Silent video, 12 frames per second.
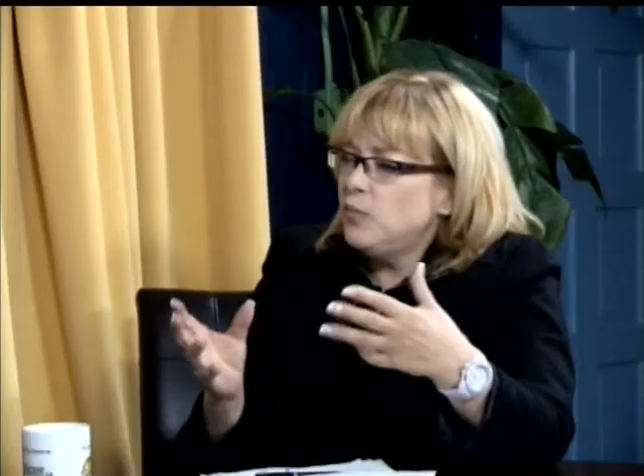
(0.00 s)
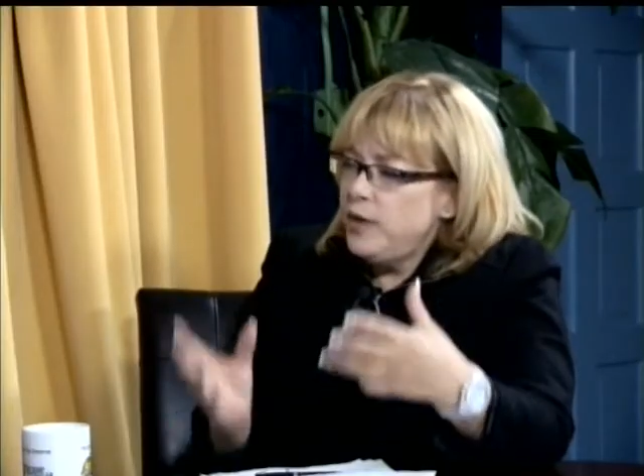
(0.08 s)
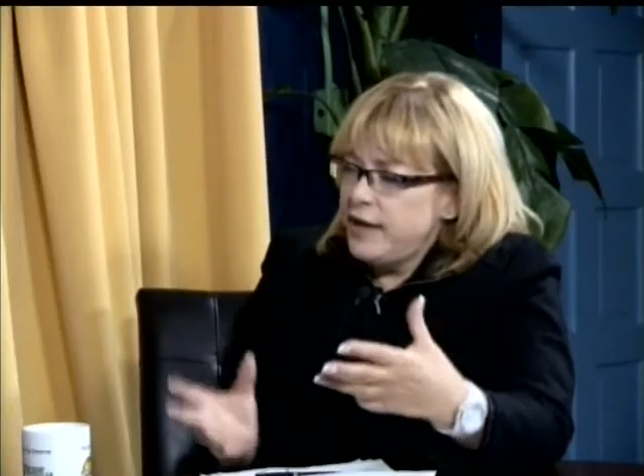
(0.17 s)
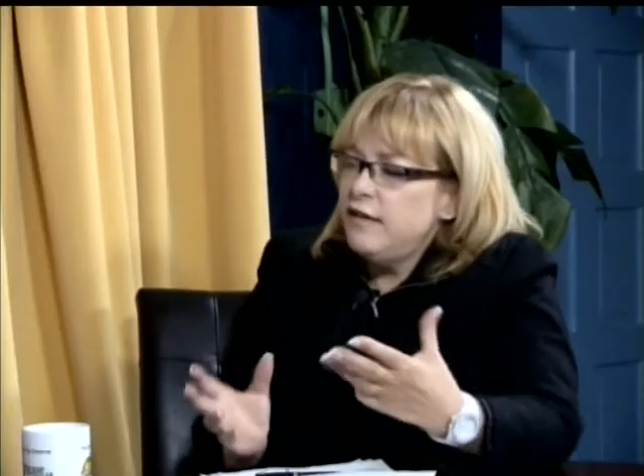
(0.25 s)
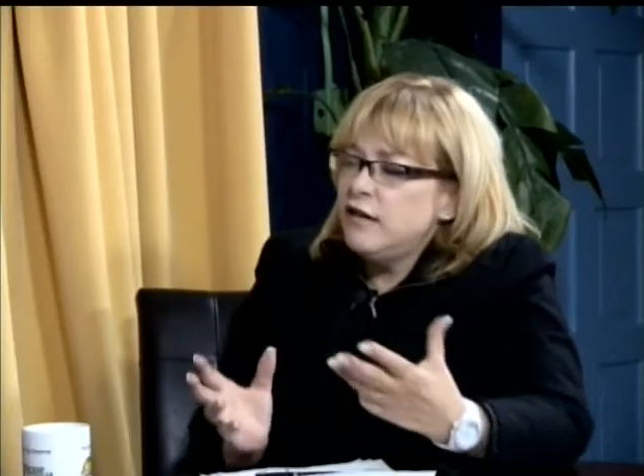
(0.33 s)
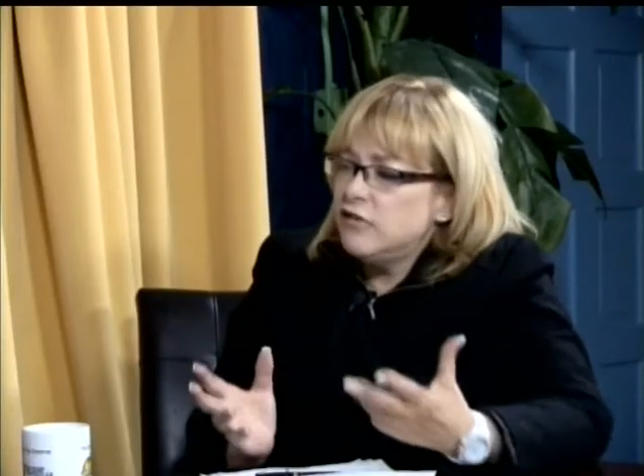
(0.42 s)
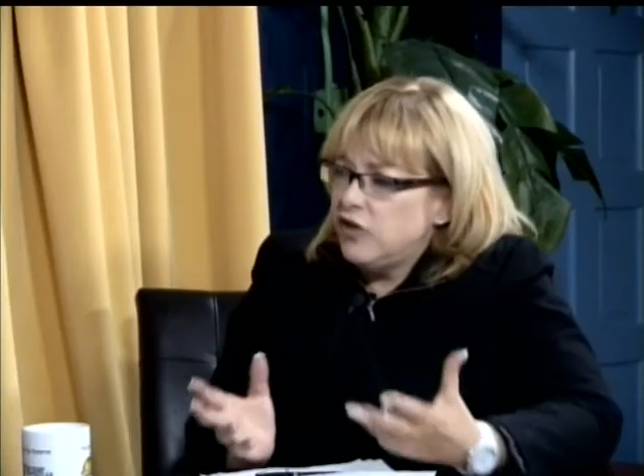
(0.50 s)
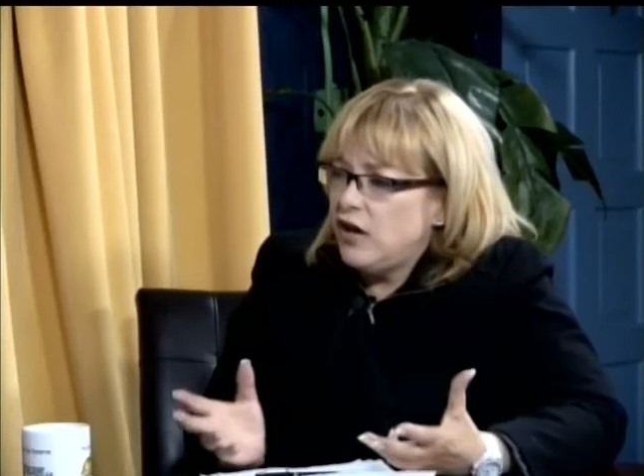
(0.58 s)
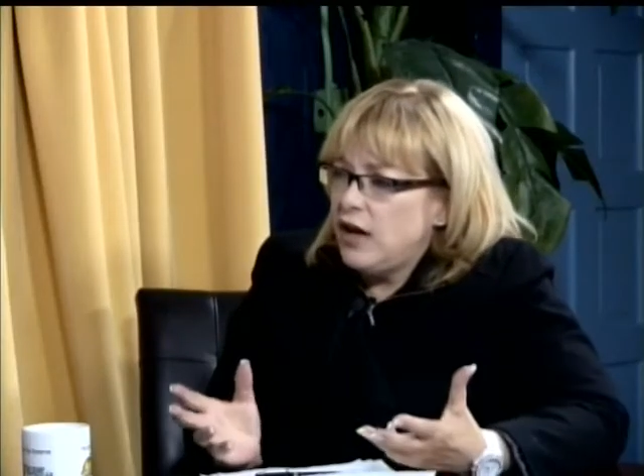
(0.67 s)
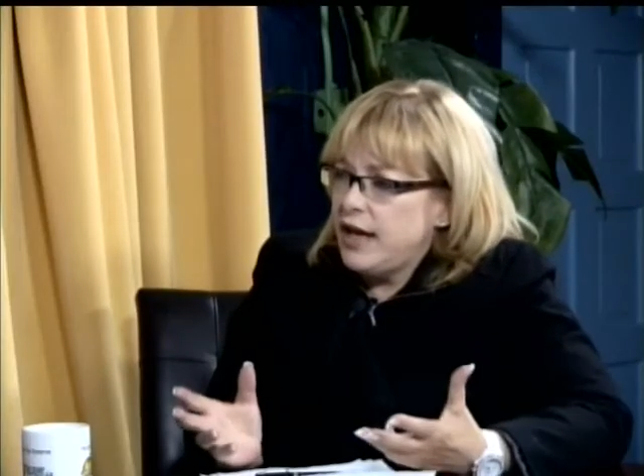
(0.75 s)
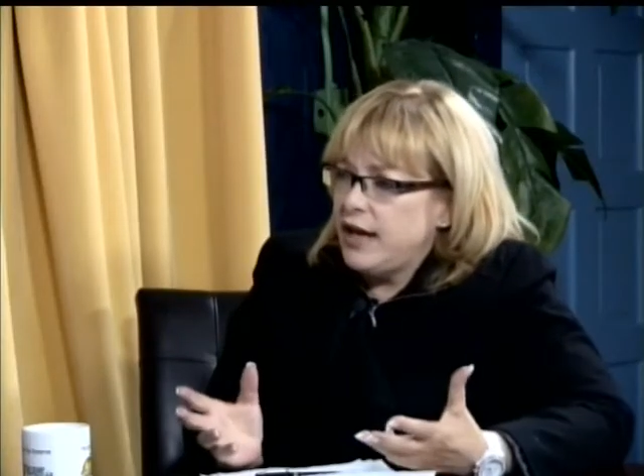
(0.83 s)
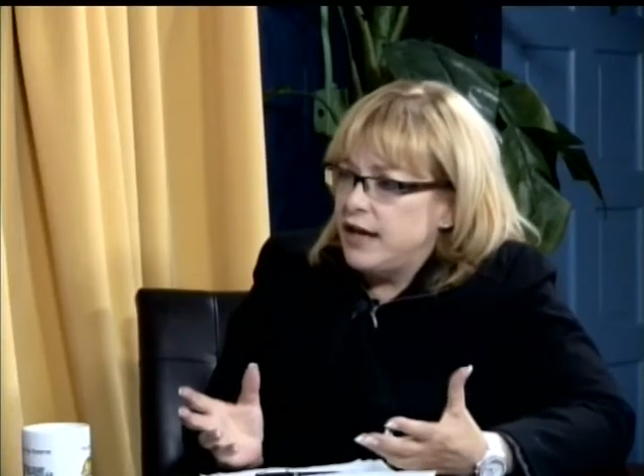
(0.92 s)
with a
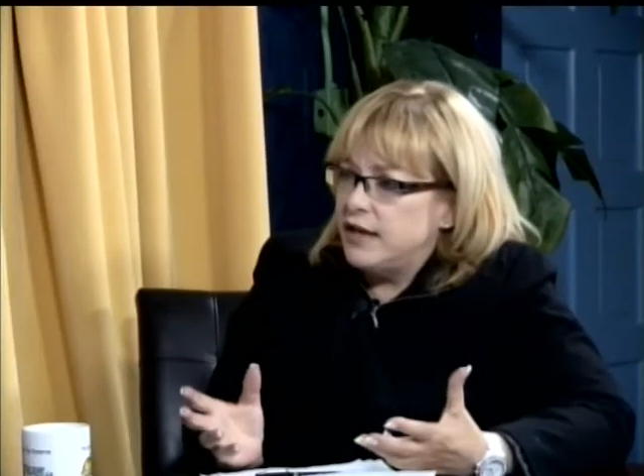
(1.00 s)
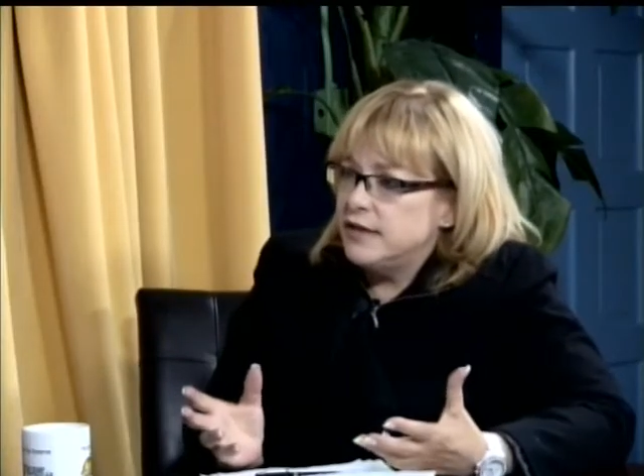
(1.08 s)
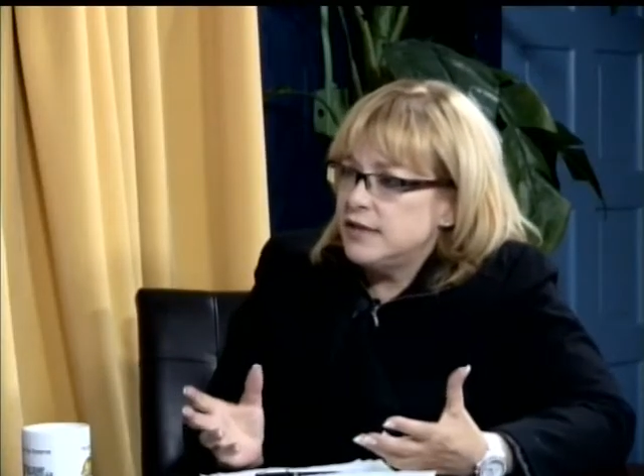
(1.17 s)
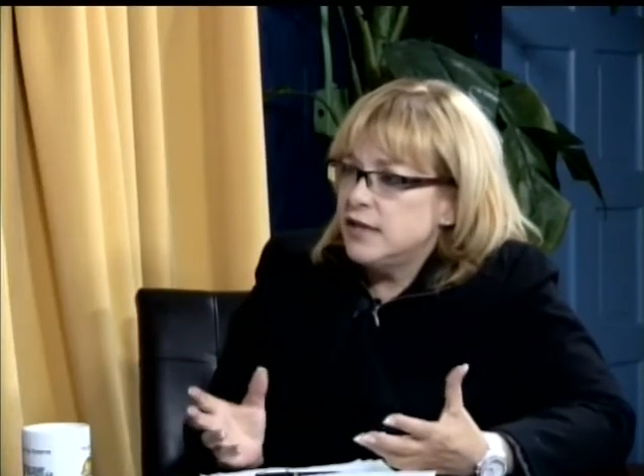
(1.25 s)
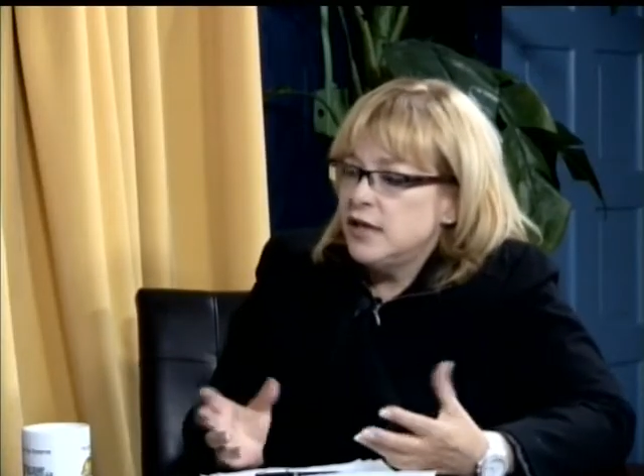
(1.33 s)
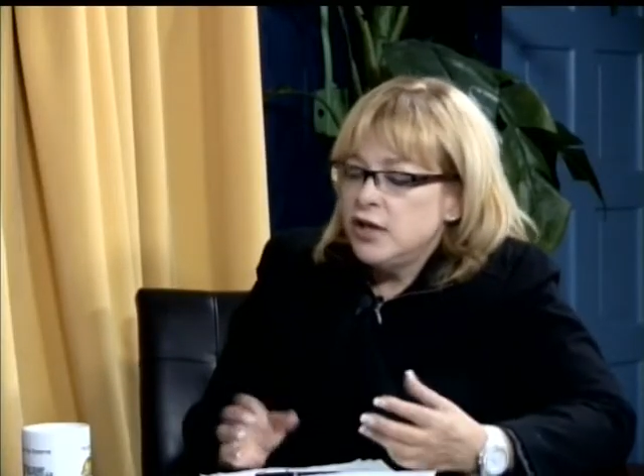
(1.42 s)
client,